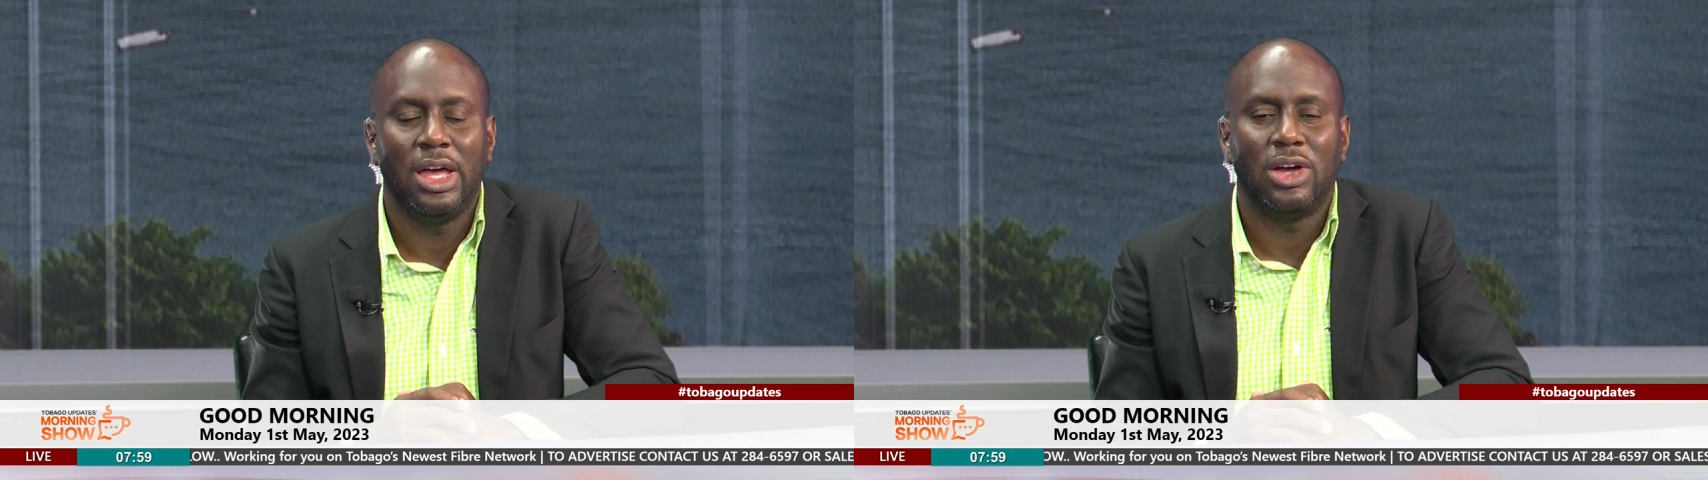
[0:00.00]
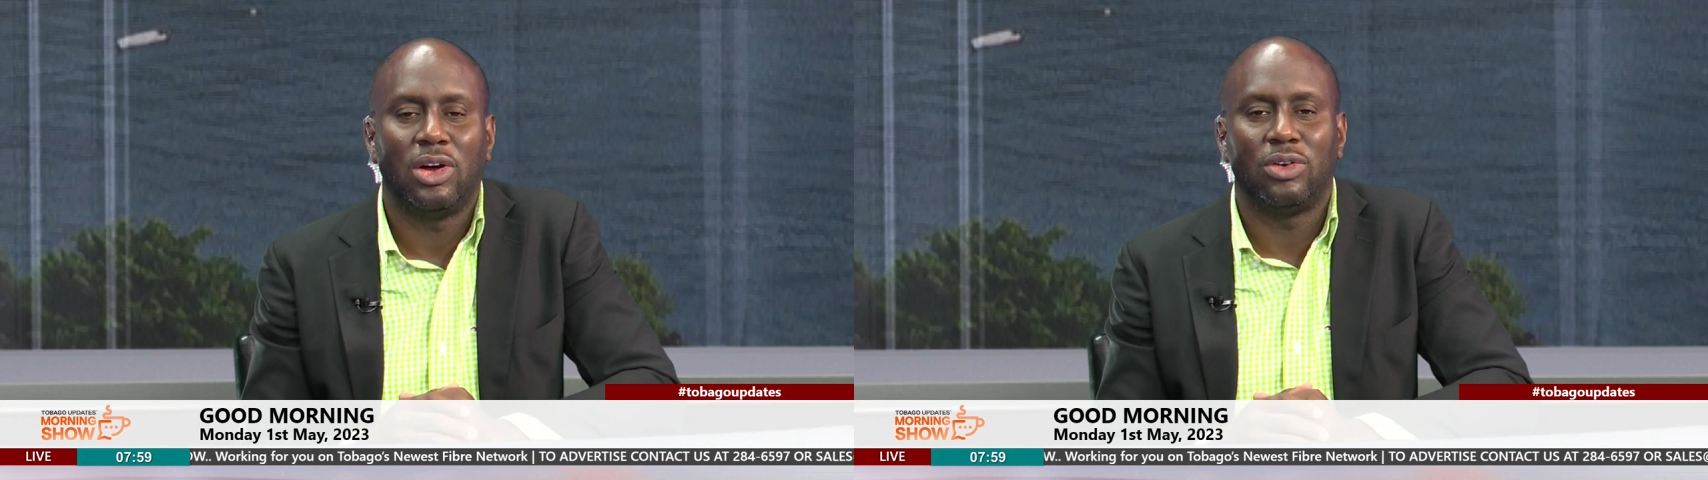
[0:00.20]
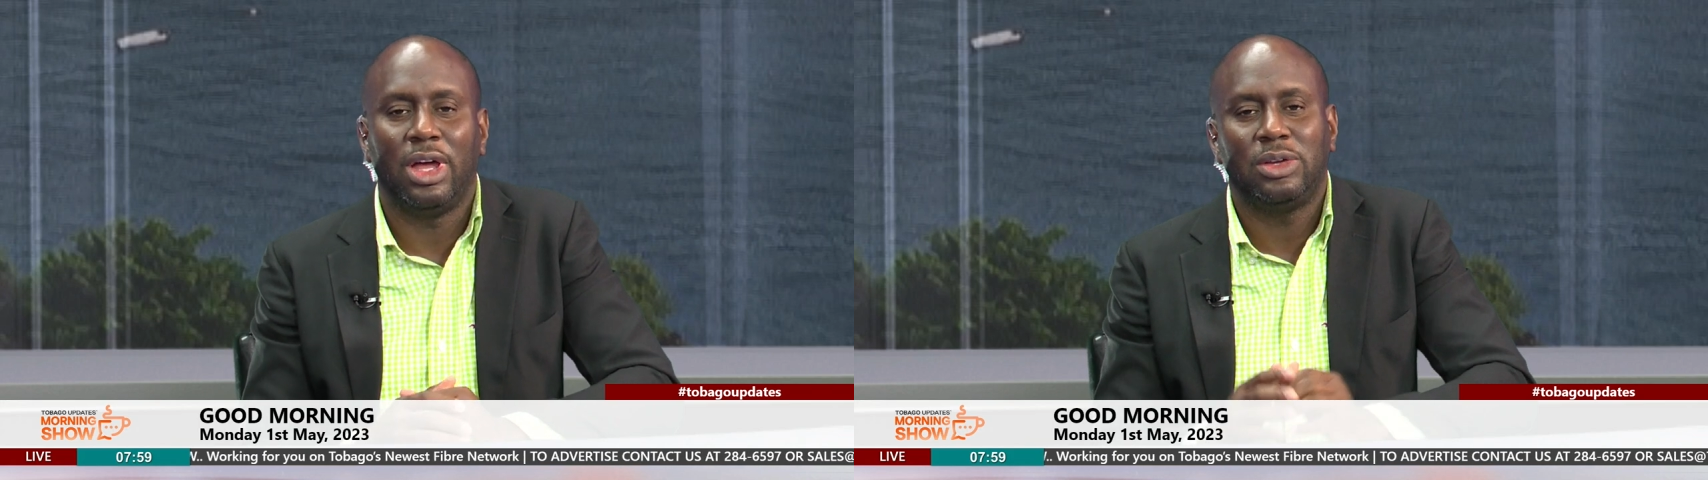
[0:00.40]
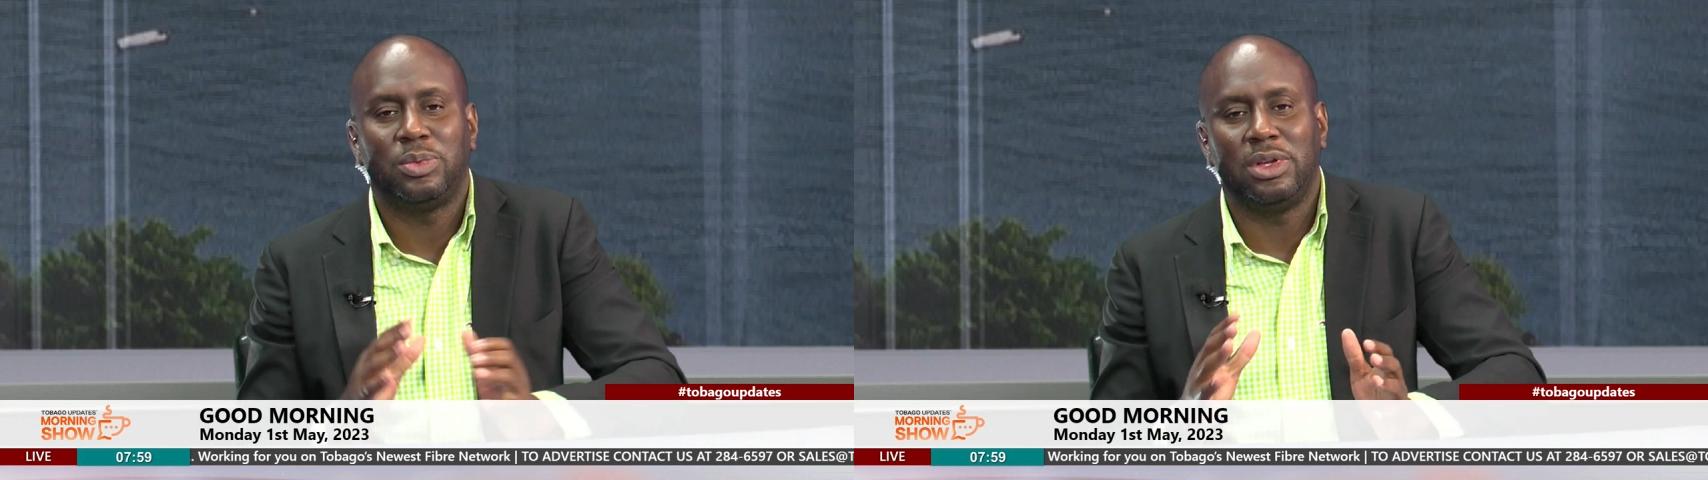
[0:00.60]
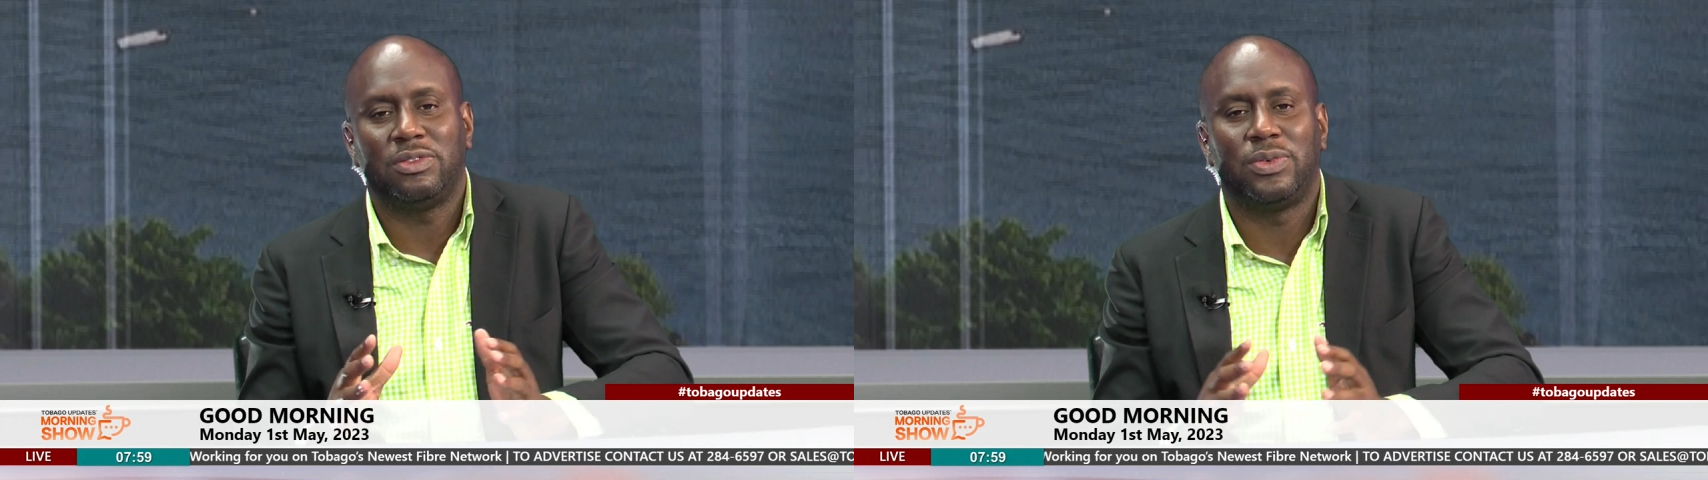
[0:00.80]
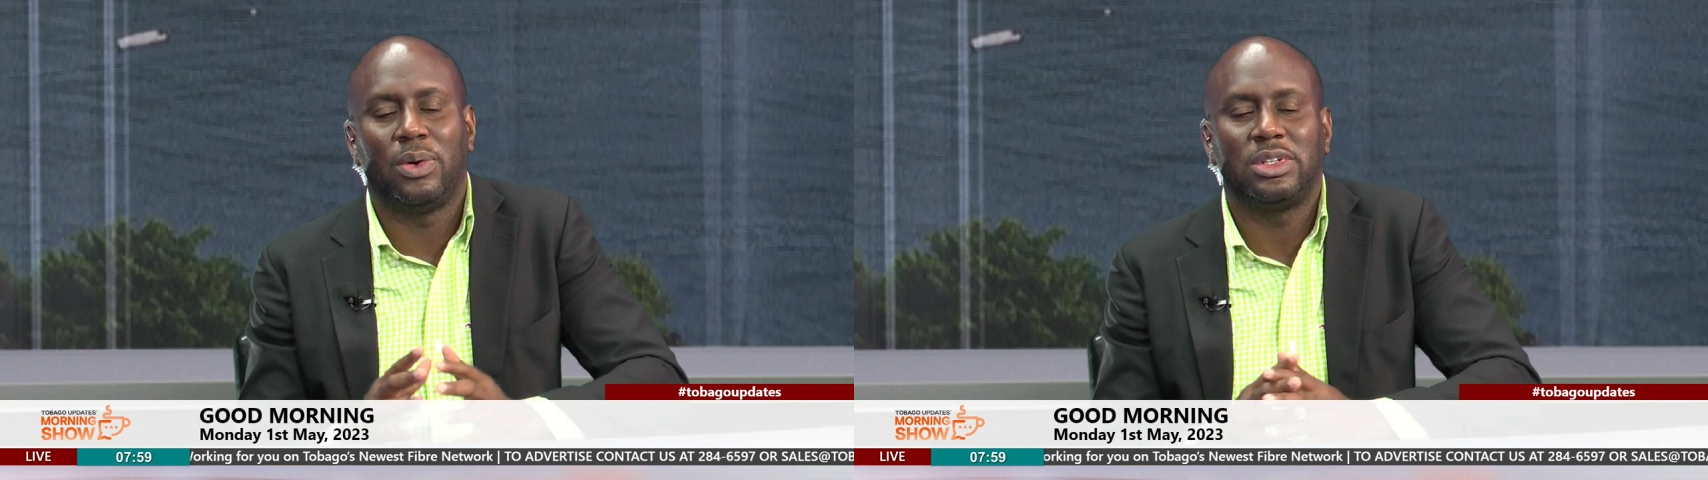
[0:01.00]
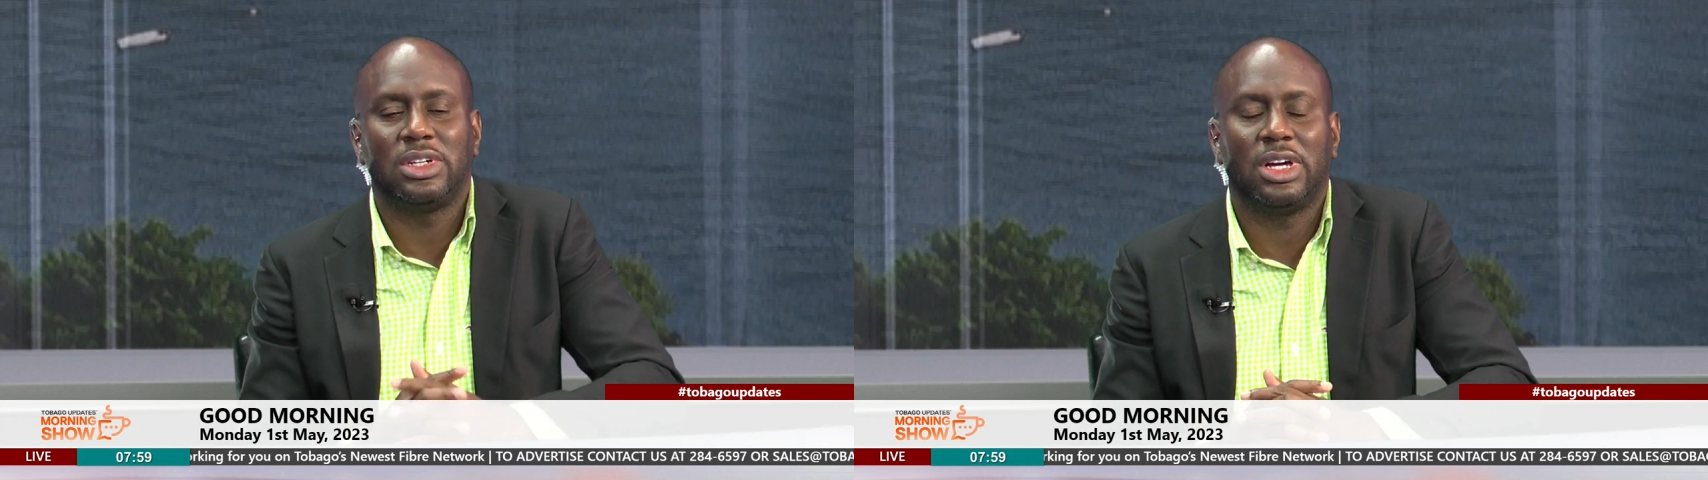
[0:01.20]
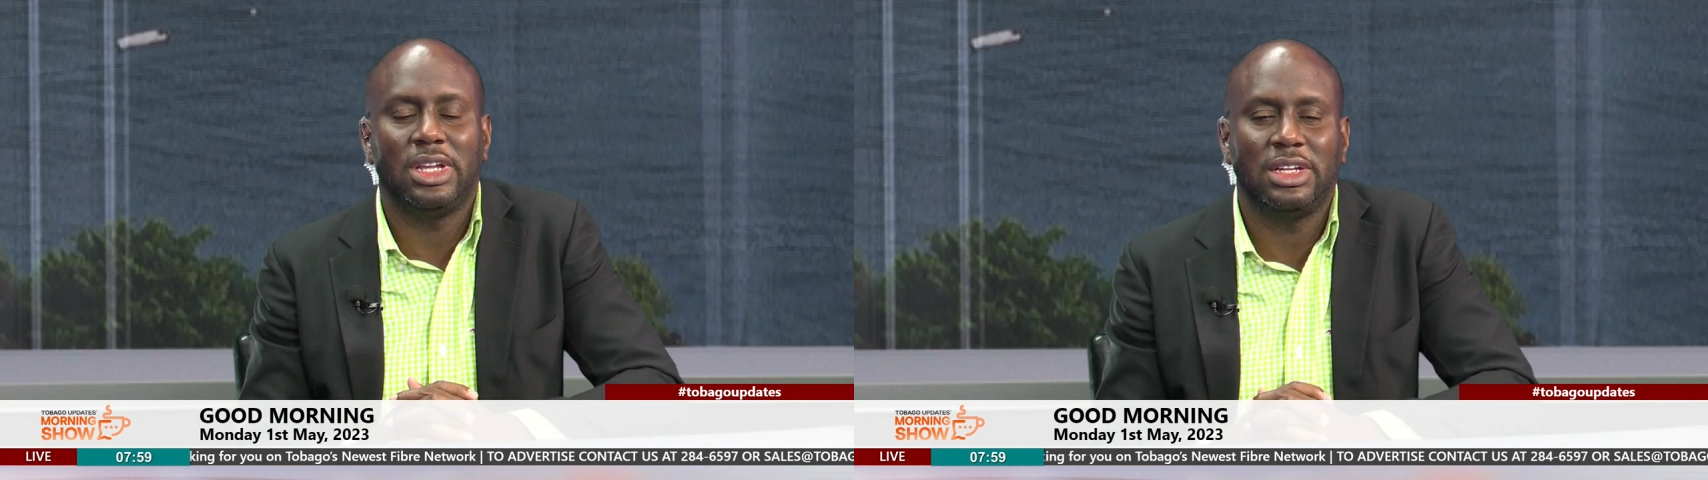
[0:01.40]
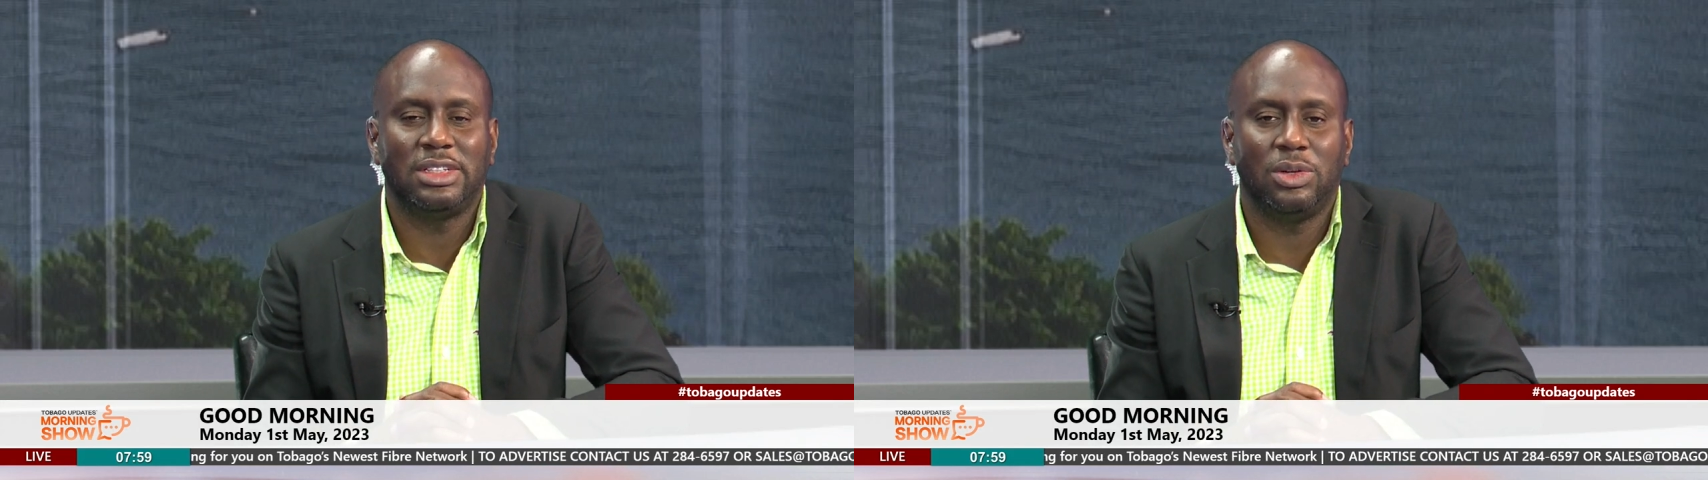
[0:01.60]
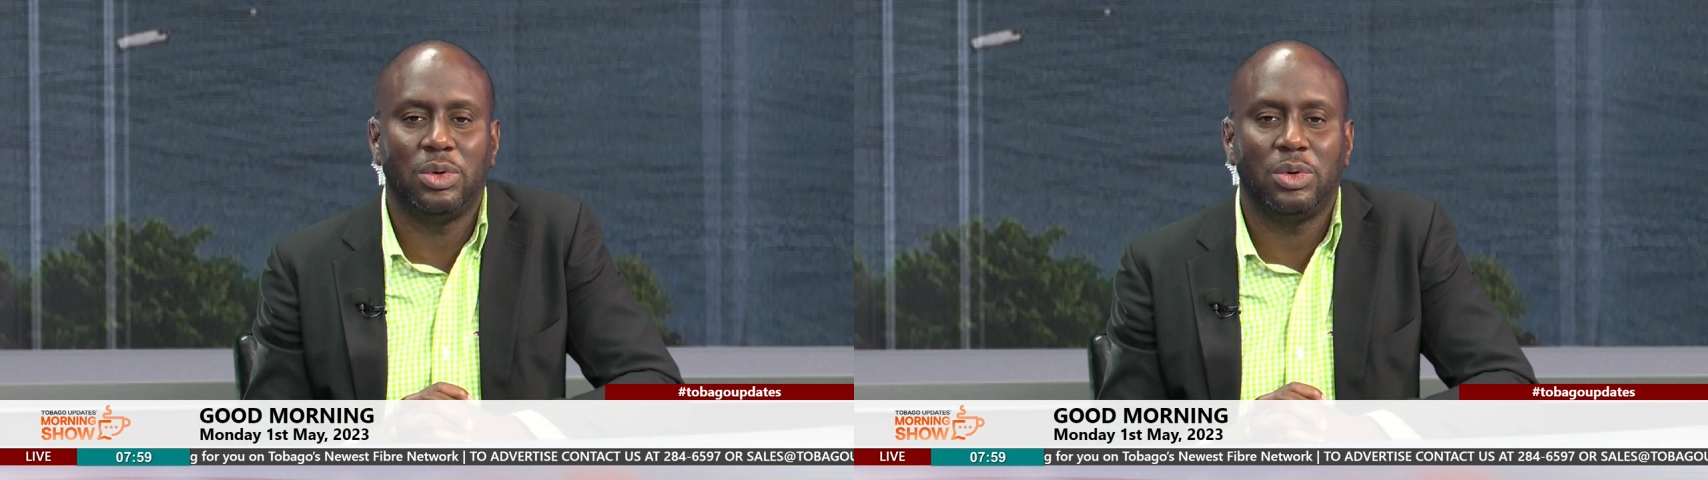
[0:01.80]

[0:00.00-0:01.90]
All right, we look forward to connecting